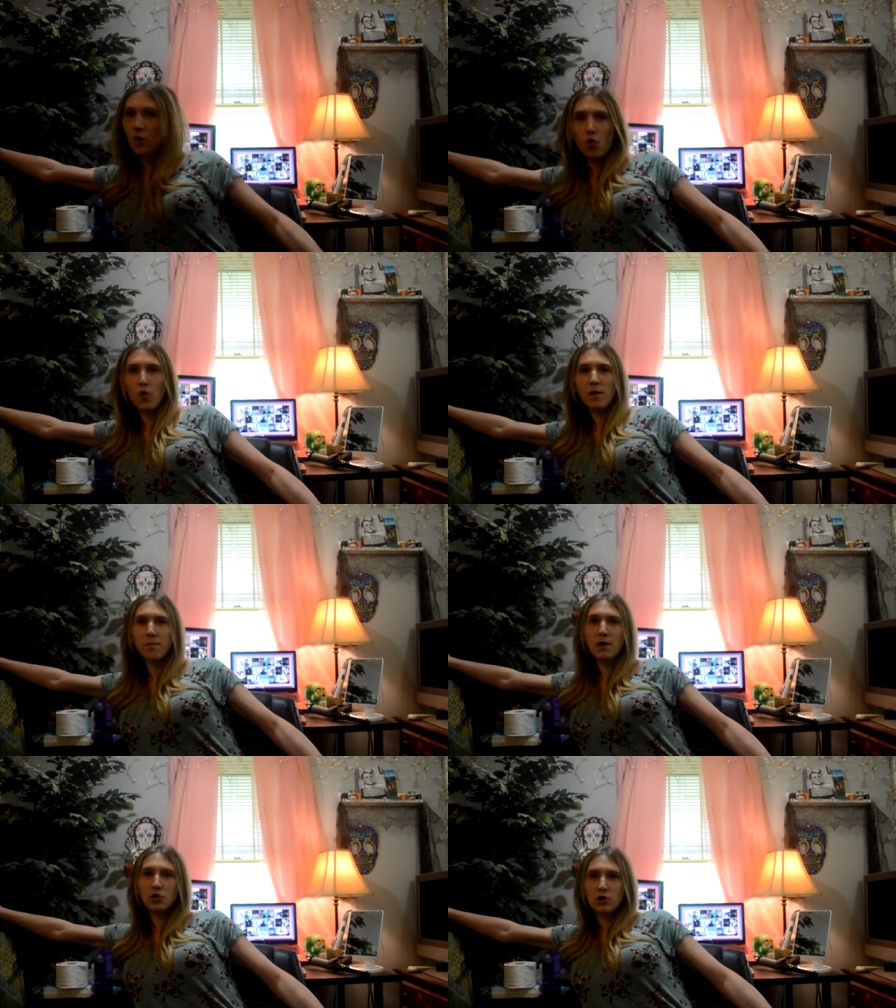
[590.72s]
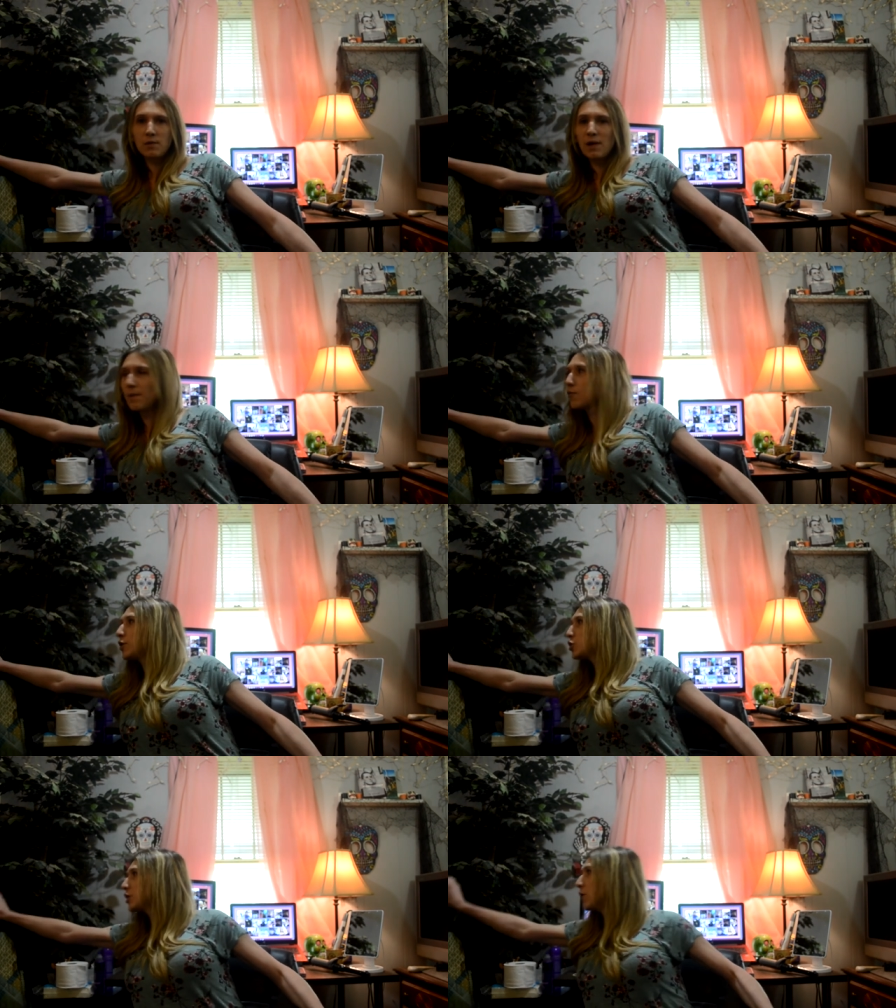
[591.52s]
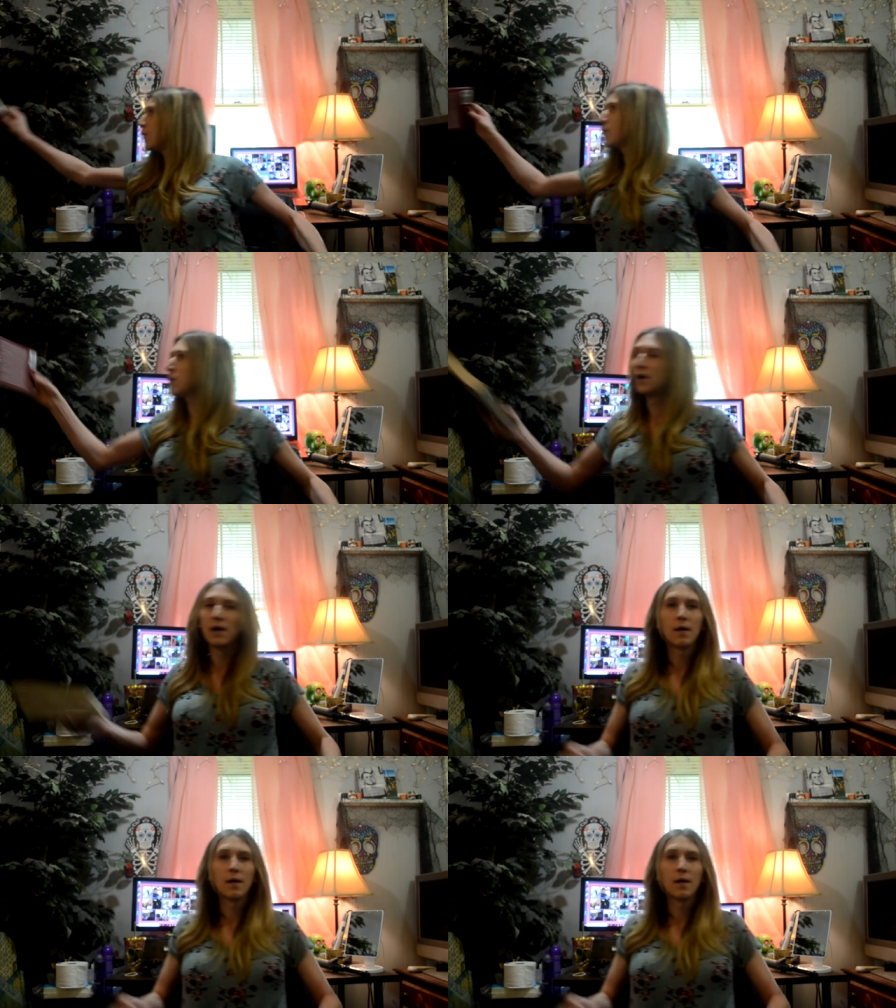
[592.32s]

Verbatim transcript: quick mention, I'm reaching over.